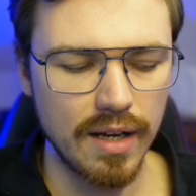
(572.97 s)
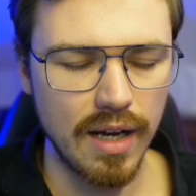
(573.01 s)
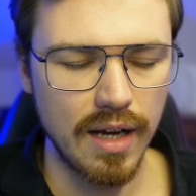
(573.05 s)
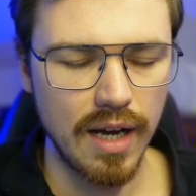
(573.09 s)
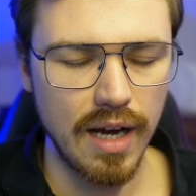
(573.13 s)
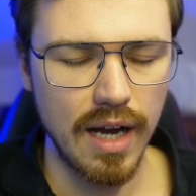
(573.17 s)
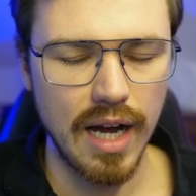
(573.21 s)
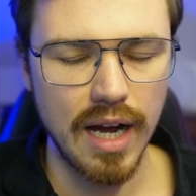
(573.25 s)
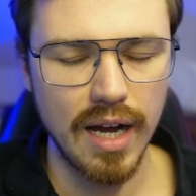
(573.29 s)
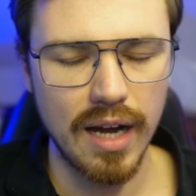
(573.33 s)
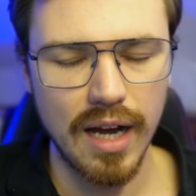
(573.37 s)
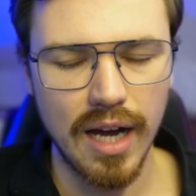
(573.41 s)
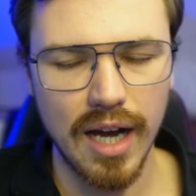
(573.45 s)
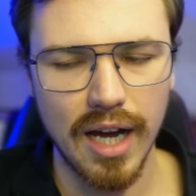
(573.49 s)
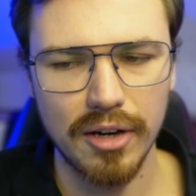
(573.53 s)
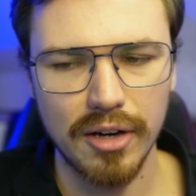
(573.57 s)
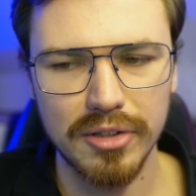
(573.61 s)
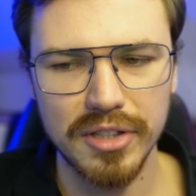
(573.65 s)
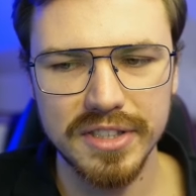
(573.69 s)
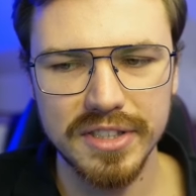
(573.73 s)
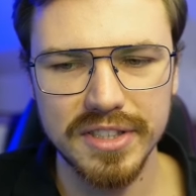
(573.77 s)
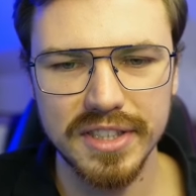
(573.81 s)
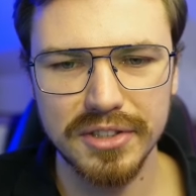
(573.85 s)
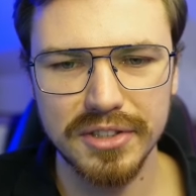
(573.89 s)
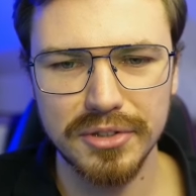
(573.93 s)
How, how
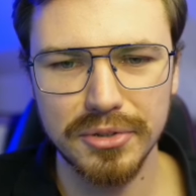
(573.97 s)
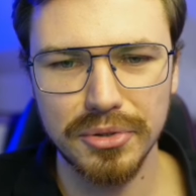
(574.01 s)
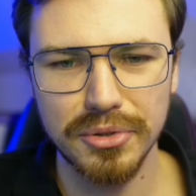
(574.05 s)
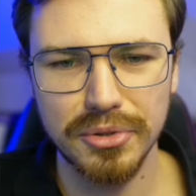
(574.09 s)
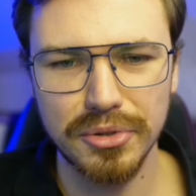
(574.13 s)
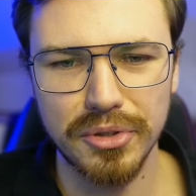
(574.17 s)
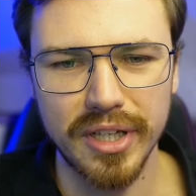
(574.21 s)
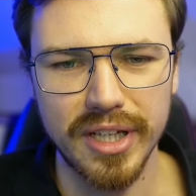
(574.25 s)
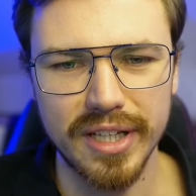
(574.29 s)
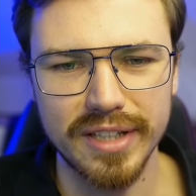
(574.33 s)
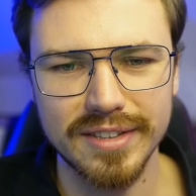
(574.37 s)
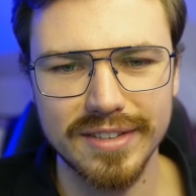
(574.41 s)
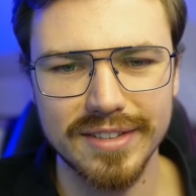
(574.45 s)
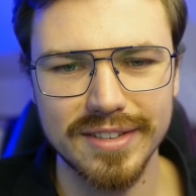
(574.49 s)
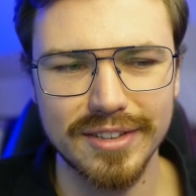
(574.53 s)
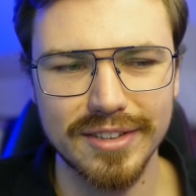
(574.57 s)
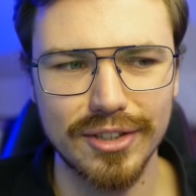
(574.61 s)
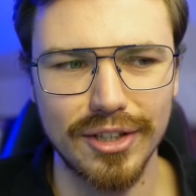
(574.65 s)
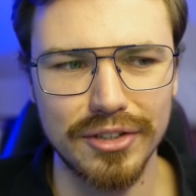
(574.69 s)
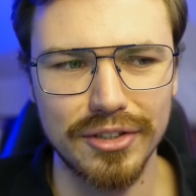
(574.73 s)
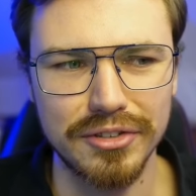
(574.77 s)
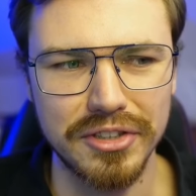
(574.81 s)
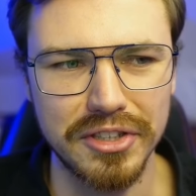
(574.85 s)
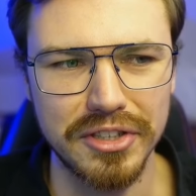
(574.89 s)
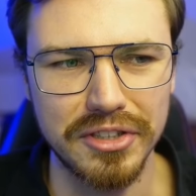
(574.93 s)
is it to create
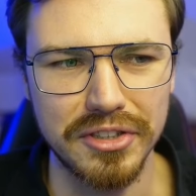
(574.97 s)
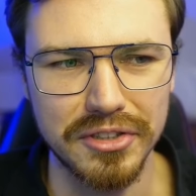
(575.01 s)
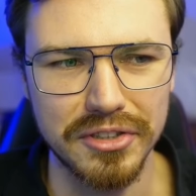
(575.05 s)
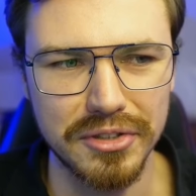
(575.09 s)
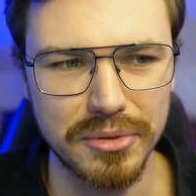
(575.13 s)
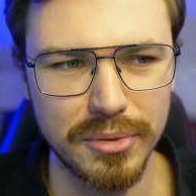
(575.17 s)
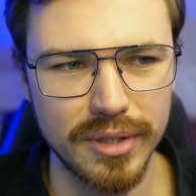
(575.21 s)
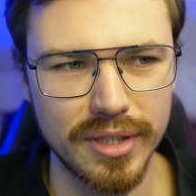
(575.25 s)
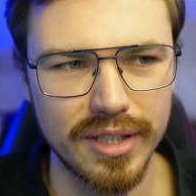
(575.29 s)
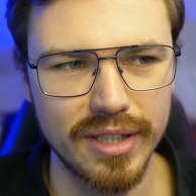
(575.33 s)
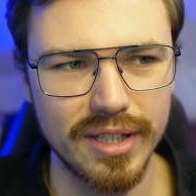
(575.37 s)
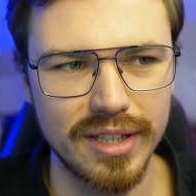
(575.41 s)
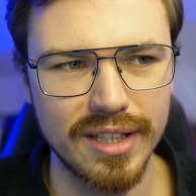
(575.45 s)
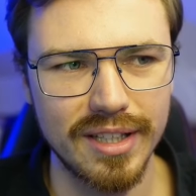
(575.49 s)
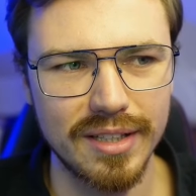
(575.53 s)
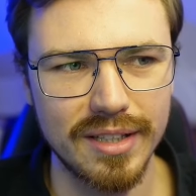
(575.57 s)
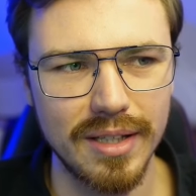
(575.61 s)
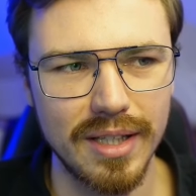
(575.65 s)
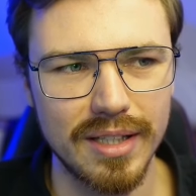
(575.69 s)
content on Twitter,